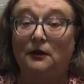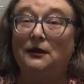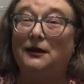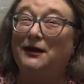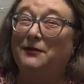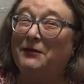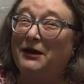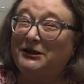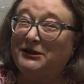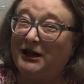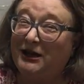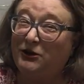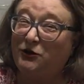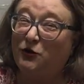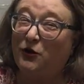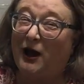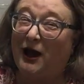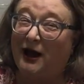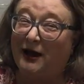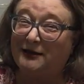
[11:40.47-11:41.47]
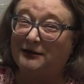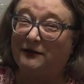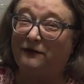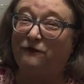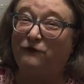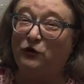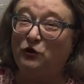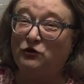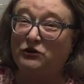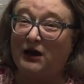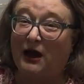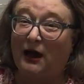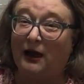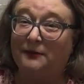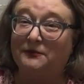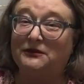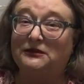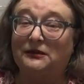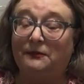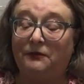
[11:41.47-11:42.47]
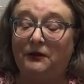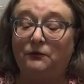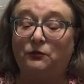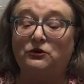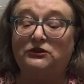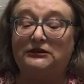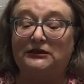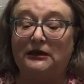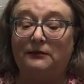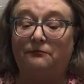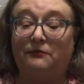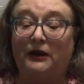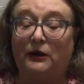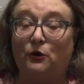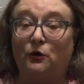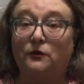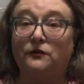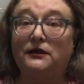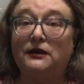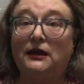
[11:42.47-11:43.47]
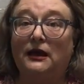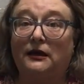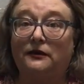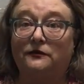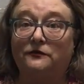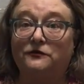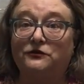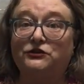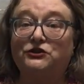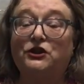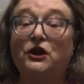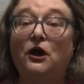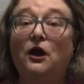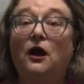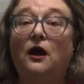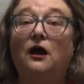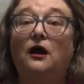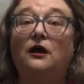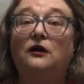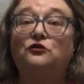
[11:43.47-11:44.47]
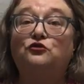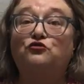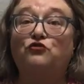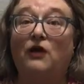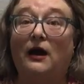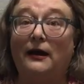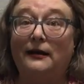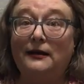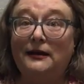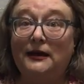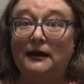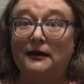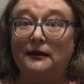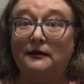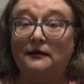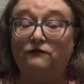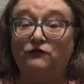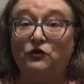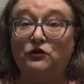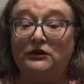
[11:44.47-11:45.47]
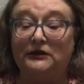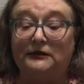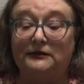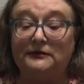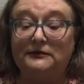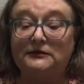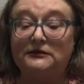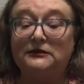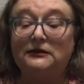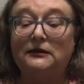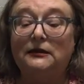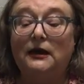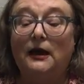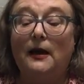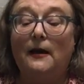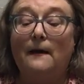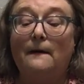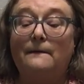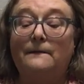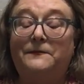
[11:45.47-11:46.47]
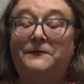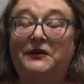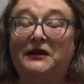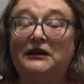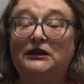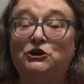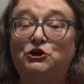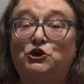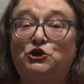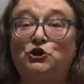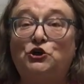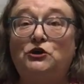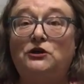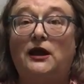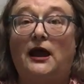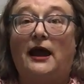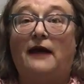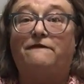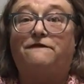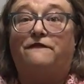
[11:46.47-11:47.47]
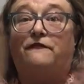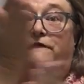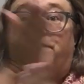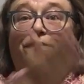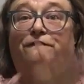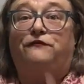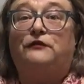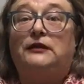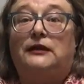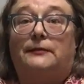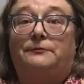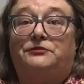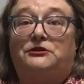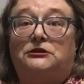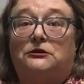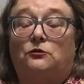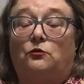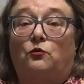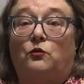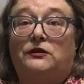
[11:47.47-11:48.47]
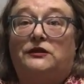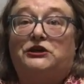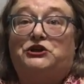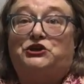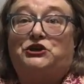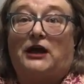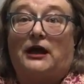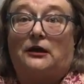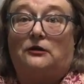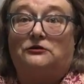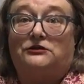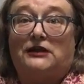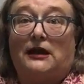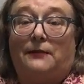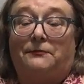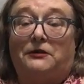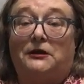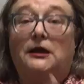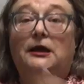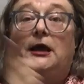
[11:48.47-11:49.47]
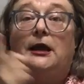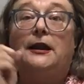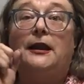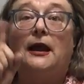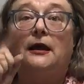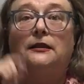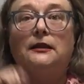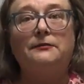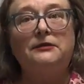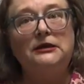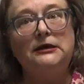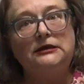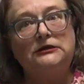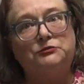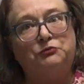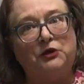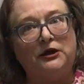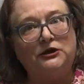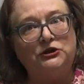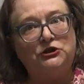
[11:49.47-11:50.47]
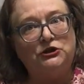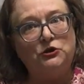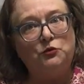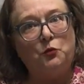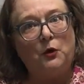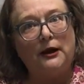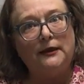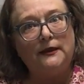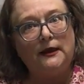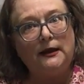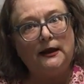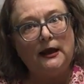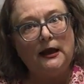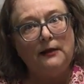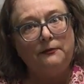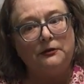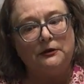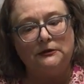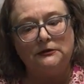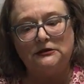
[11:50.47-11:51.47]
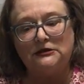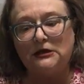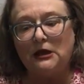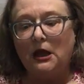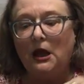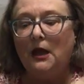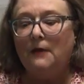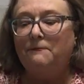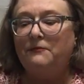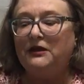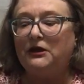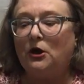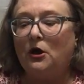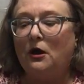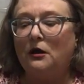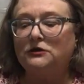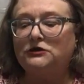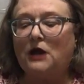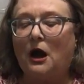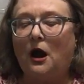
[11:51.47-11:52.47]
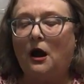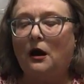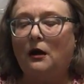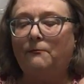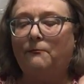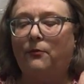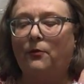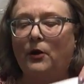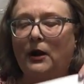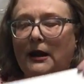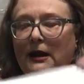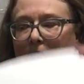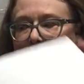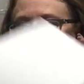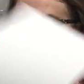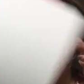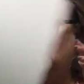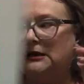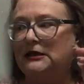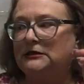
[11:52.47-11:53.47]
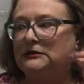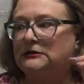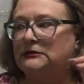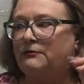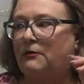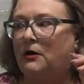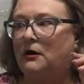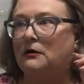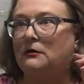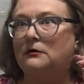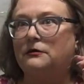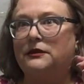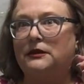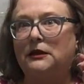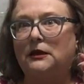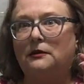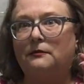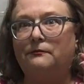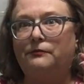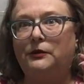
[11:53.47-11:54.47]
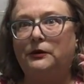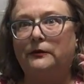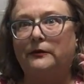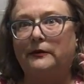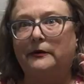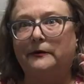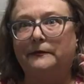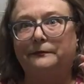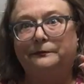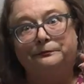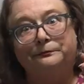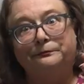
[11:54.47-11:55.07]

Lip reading: It may take your eyes a few times. Some people see it better than others. Try it again if you didn't. But it should have flipped when the shadows happen. Now let me explain to you why that happened. Because our brain is smarter than a computer.